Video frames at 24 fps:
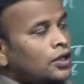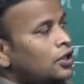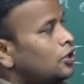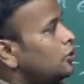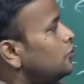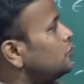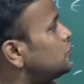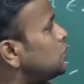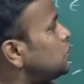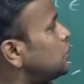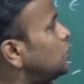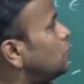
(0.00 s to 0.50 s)

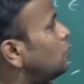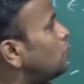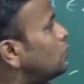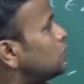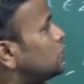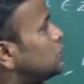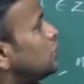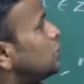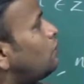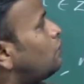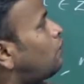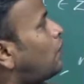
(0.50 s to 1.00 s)
You see the
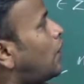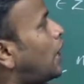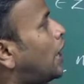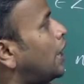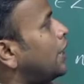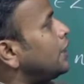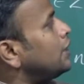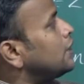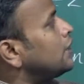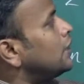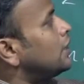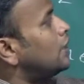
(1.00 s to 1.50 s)
question,
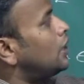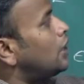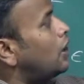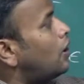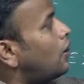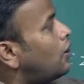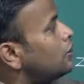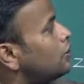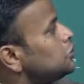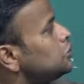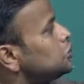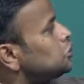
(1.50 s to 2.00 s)
find the
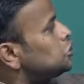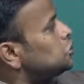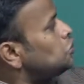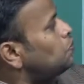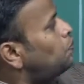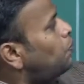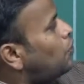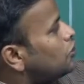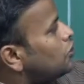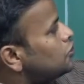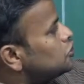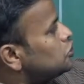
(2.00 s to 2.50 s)
largest
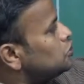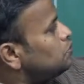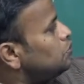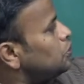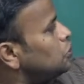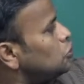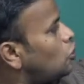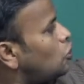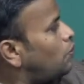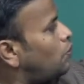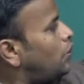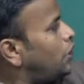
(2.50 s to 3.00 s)
possible
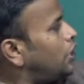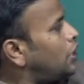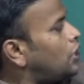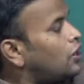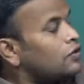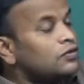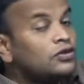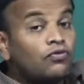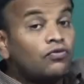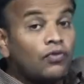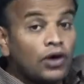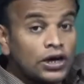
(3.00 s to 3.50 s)
domain
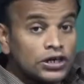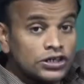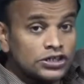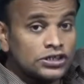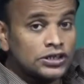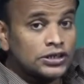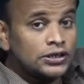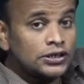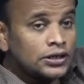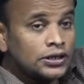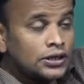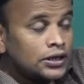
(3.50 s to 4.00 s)
of the
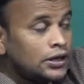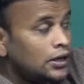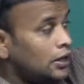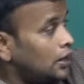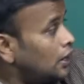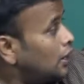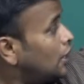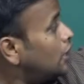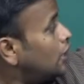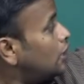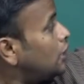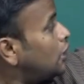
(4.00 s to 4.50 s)
function
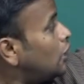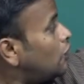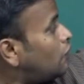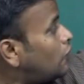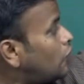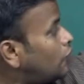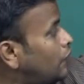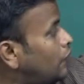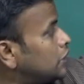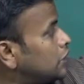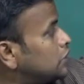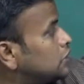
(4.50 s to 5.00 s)
f
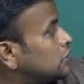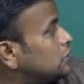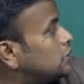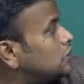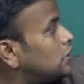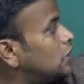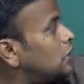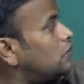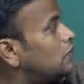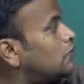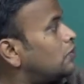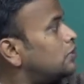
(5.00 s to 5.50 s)
of x is
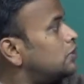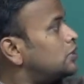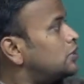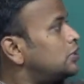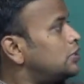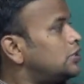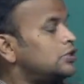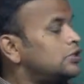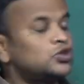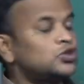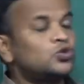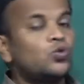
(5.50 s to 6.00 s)
equal
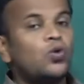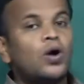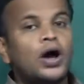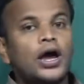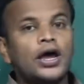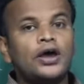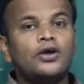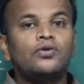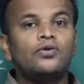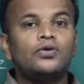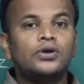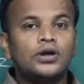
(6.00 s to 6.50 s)
to
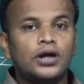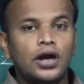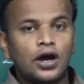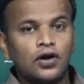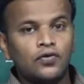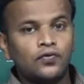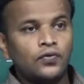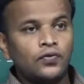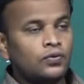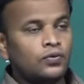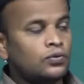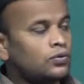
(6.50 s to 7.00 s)
square root
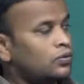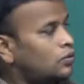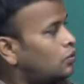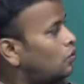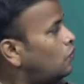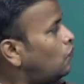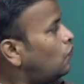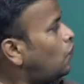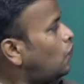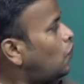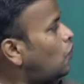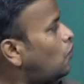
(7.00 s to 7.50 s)
of
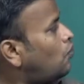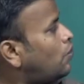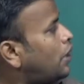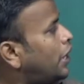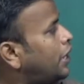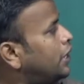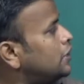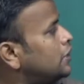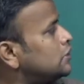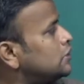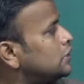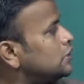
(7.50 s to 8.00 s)
4
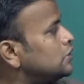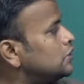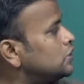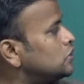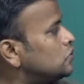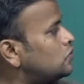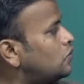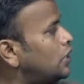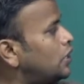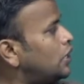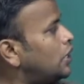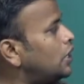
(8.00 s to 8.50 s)
minus x
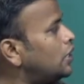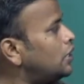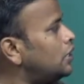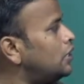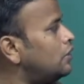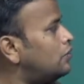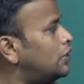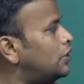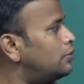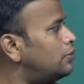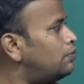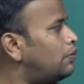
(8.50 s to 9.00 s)
square
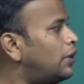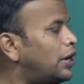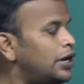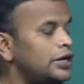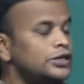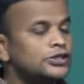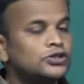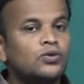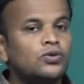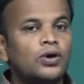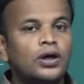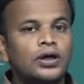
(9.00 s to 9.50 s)
divided by
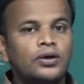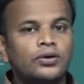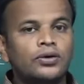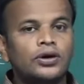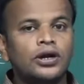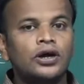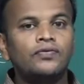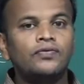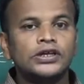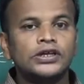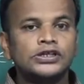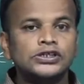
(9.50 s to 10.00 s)
square root
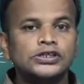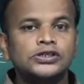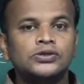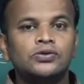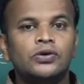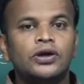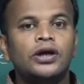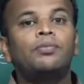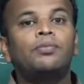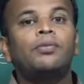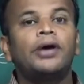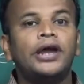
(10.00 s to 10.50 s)
of x
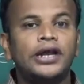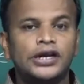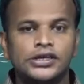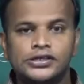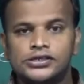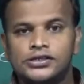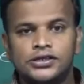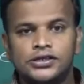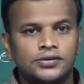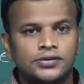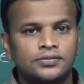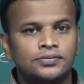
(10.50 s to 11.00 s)
square minus
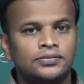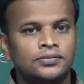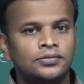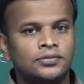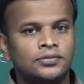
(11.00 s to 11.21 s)
9.